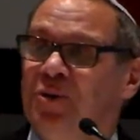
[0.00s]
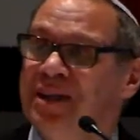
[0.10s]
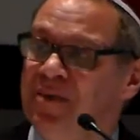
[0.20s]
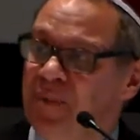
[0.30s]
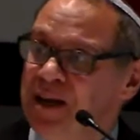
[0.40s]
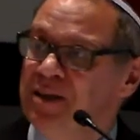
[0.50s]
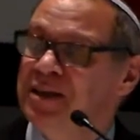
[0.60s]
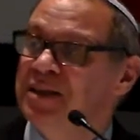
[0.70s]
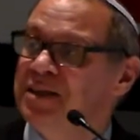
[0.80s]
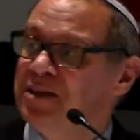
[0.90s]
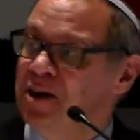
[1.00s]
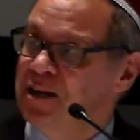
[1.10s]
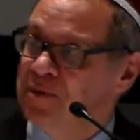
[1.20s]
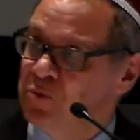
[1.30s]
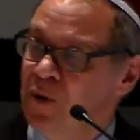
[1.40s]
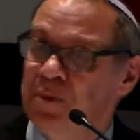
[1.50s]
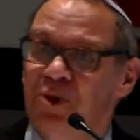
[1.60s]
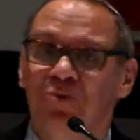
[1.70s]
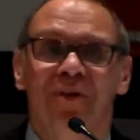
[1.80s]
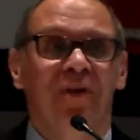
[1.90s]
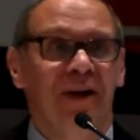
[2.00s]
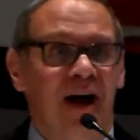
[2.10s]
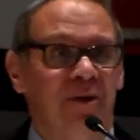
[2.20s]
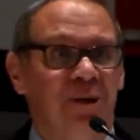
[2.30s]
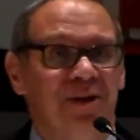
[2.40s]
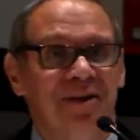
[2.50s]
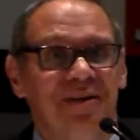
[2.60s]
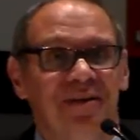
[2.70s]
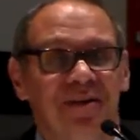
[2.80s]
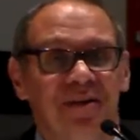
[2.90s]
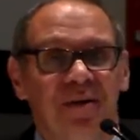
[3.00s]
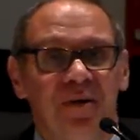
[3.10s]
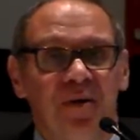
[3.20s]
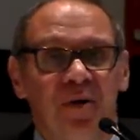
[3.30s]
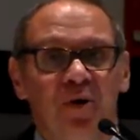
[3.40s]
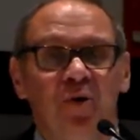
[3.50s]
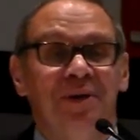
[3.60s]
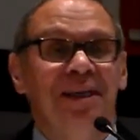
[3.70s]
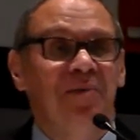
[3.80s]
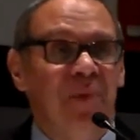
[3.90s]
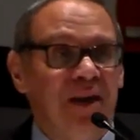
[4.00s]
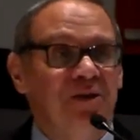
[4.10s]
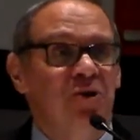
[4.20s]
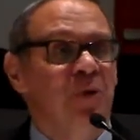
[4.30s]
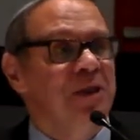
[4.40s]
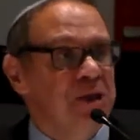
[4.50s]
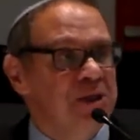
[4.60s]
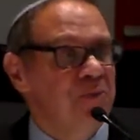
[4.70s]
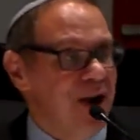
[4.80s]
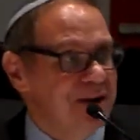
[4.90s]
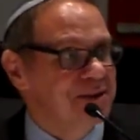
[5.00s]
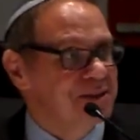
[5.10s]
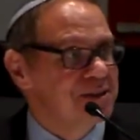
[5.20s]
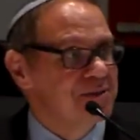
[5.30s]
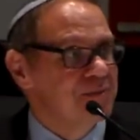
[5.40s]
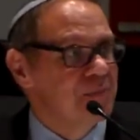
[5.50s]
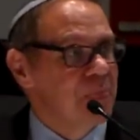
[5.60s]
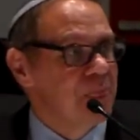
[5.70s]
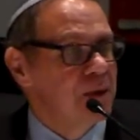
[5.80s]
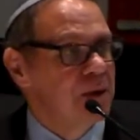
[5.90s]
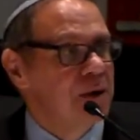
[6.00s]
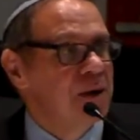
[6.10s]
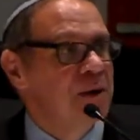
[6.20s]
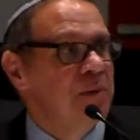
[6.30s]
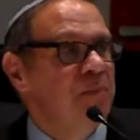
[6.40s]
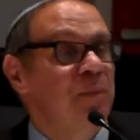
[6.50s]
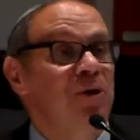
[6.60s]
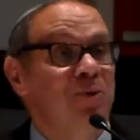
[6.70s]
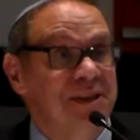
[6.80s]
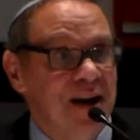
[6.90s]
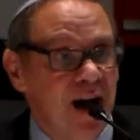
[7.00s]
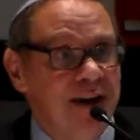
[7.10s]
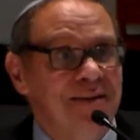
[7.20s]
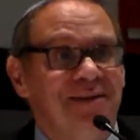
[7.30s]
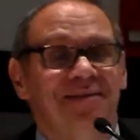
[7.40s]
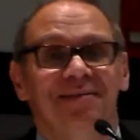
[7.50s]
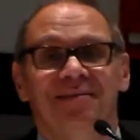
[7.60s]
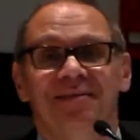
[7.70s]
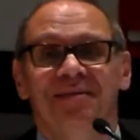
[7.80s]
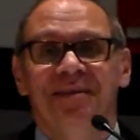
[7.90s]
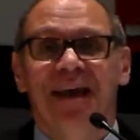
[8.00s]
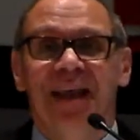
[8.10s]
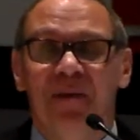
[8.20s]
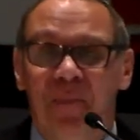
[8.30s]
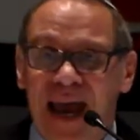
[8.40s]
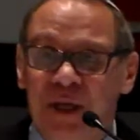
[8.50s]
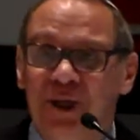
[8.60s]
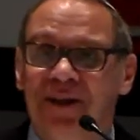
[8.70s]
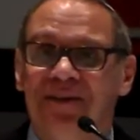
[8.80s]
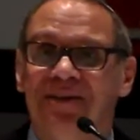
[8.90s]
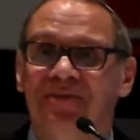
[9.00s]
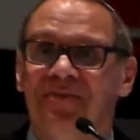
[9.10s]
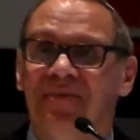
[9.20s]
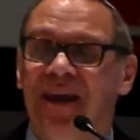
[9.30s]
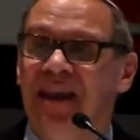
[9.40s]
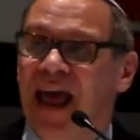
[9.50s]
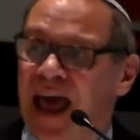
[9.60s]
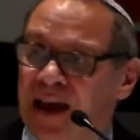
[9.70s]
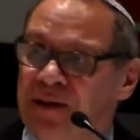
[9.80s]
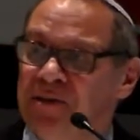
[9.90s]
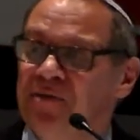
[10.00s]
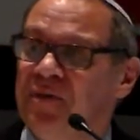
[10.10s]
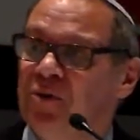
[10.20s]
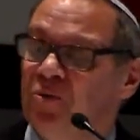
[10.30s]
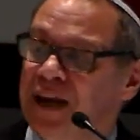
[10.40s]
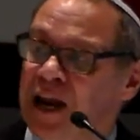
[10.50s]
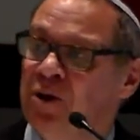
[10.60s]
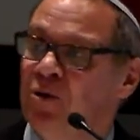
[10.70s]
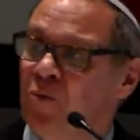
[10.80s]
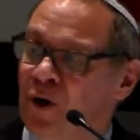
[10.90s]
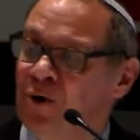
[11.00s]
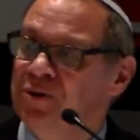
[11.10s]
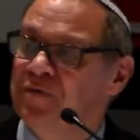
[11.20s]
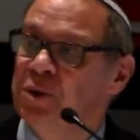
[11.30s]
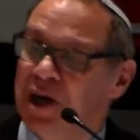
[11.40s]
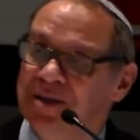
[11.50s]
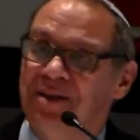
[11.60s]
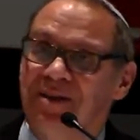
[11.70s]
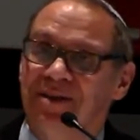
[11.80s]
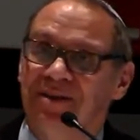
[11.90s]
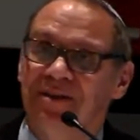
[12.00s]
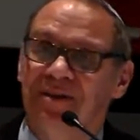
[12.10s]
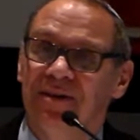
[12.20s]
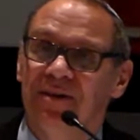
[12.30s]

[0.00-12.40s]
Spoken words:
who was committed to the study of scripture and theology, who was committed to religious practice, but who was kind and compassionate and active in creating a world of justice.